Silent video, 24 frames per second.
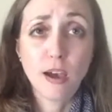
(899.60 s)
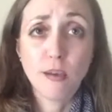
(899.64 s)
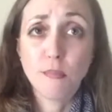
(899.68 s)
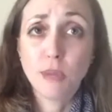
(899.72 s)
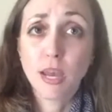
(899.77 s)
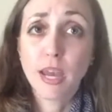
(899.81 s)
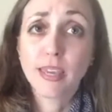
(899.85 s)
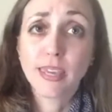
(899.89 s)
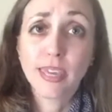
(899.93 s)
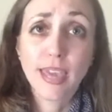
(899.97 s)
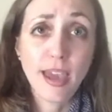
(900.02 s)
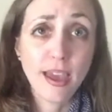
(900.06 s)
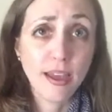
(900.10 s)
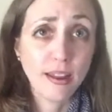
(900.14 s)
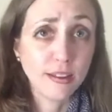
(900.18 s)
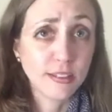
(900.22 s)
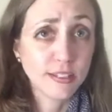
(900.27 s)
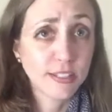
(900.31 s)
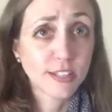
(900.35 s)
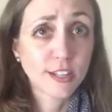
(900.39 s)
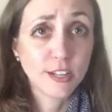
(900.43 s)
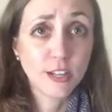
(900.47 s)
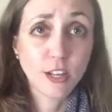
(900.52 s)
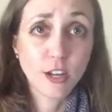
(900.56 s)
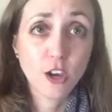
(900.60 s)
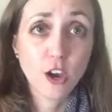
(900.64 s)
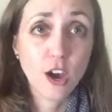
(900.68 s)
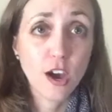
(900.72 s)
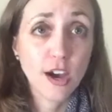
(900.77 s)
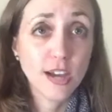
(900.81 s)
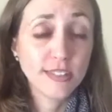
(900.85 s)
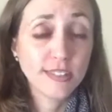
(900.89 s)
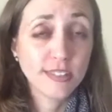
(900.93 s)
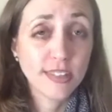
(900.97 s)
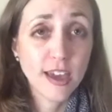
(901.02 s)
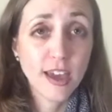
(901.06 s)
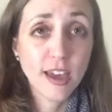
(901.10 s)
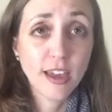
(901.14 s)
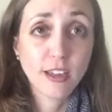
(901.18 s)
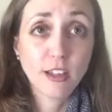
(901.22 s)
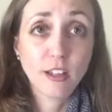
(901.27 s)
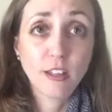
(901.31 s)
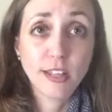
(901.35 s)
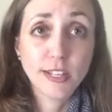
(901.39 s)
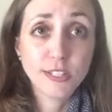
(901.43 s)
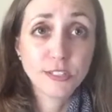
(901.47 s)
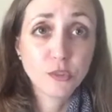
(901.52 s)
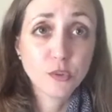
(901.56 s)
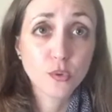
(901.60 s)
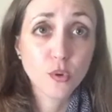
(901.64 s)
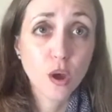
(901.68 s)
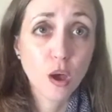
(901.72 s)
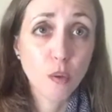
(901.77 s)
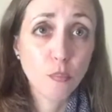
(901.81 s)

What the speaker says: Again, it's going to cause that cholesterol